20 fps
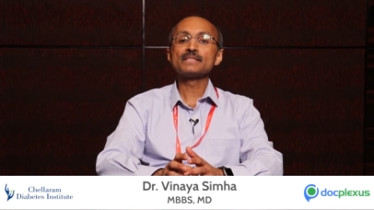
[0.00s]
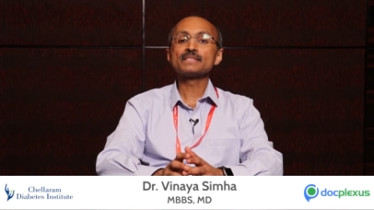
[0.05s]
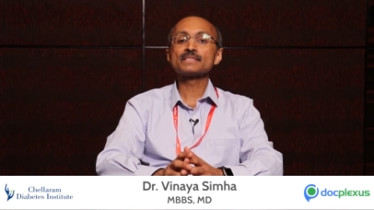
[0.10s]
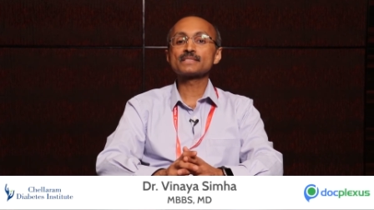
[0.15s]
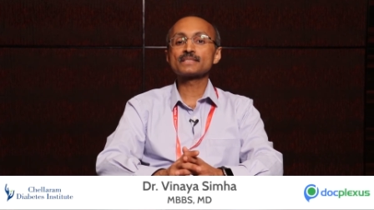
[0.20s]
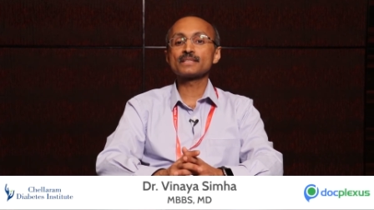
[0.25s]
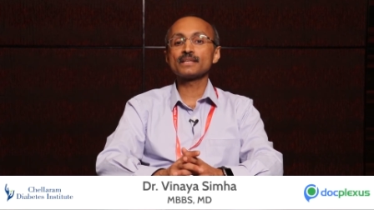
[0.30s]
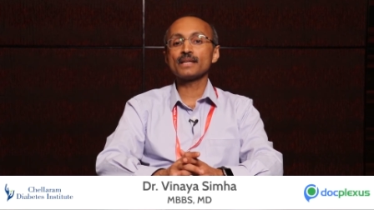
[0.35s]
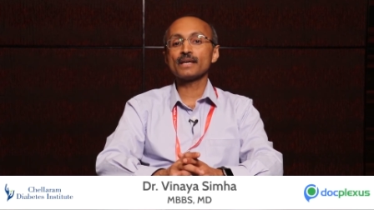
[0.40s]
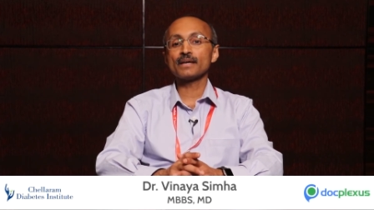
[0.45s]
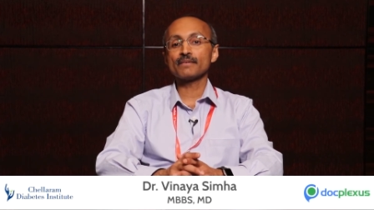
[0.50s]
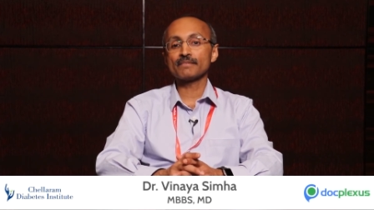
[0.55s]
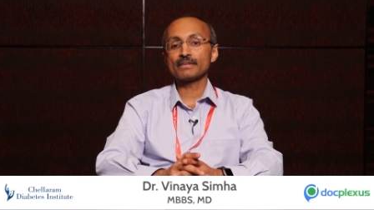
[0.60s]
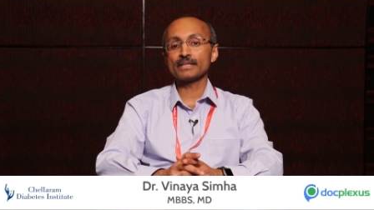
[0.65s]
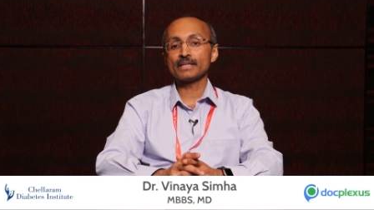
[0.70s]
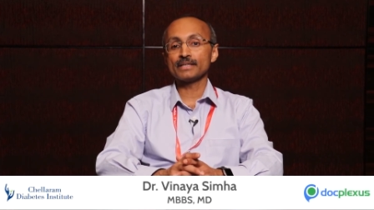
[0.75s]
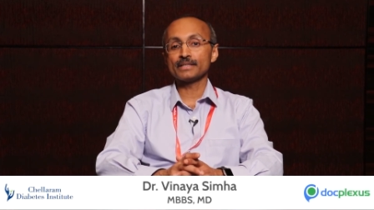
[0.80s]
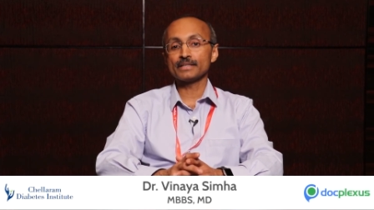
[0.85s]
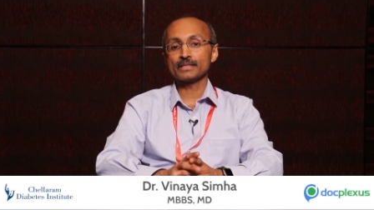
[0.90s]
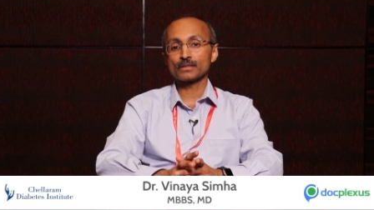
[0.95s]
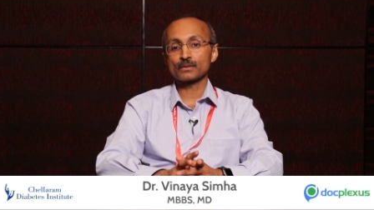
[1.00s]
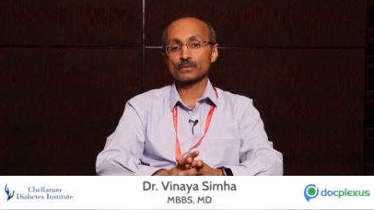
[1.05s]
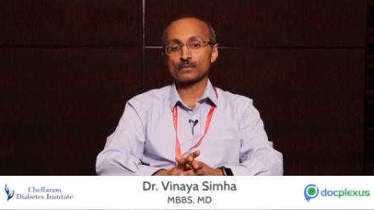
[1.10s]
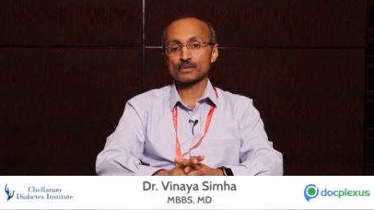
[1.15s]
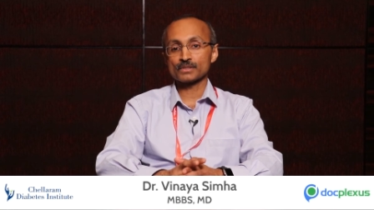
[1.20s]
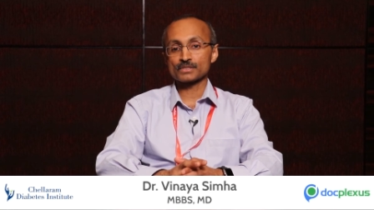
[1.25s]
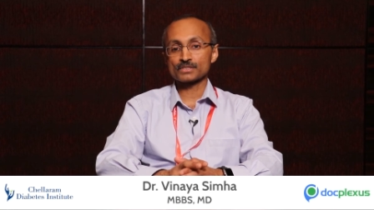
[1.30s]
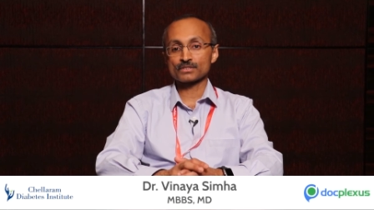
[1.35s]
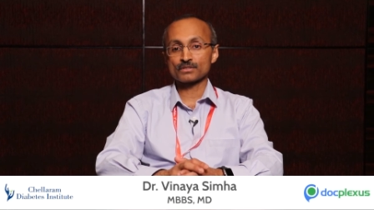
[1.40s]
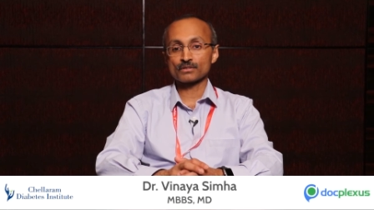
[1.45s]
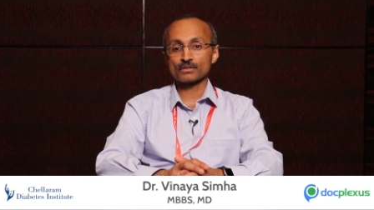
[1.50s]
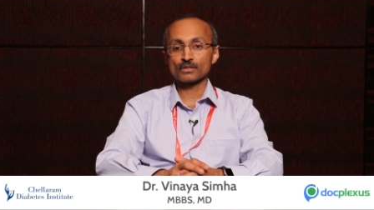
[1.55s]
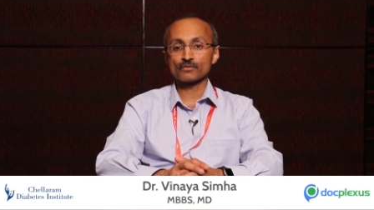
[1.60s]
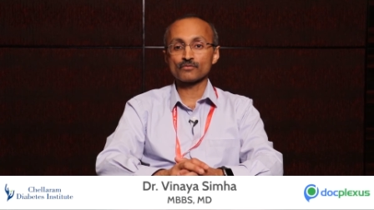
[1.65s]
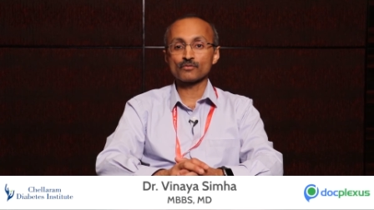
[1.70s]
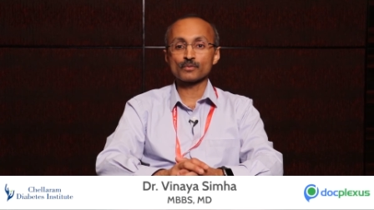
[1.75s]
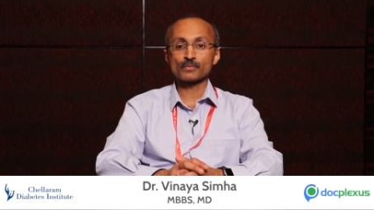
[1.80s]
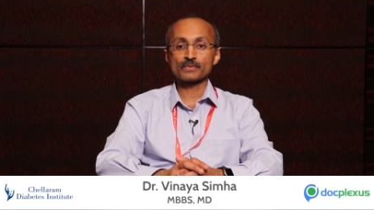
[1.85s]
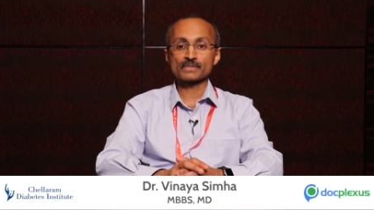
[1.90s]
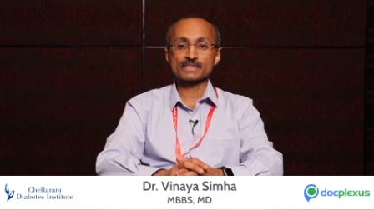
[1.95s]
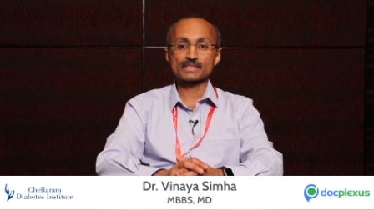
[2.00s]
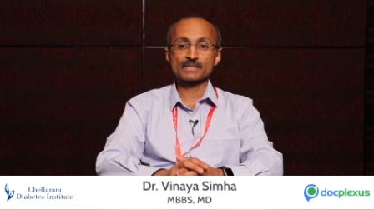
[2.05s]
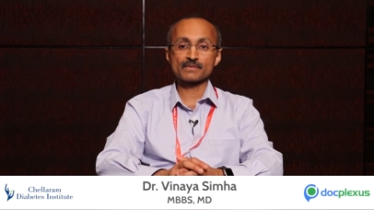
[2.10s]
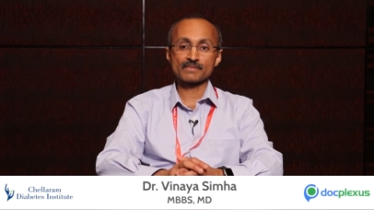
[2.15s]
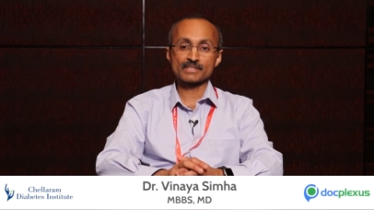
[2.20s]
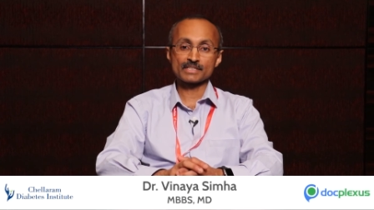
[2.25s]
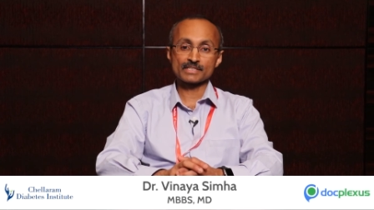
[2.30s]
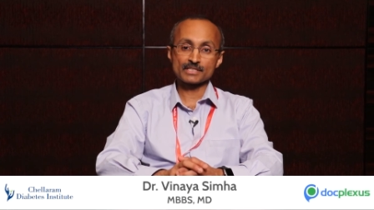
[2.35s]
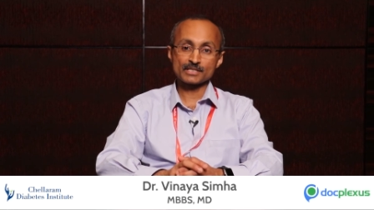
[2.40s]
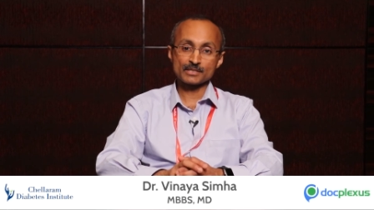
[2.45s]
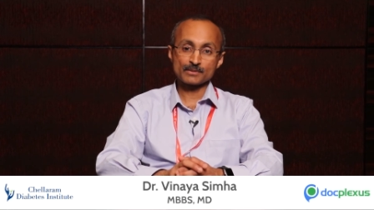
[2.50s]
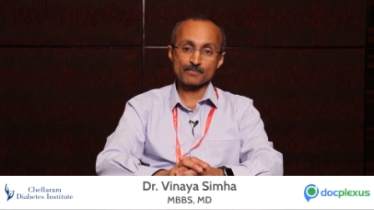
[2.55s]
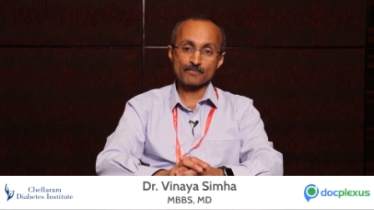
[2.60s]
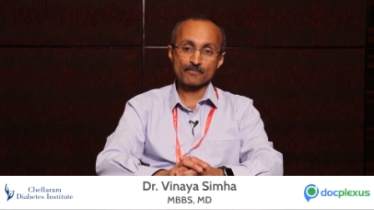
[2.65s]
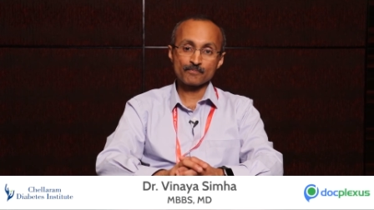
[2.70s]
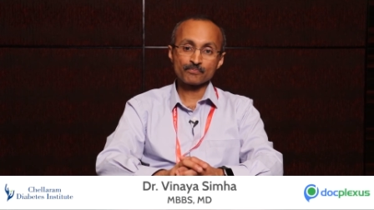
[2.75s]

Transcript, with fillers: still have an LDL cholesterol of over 70.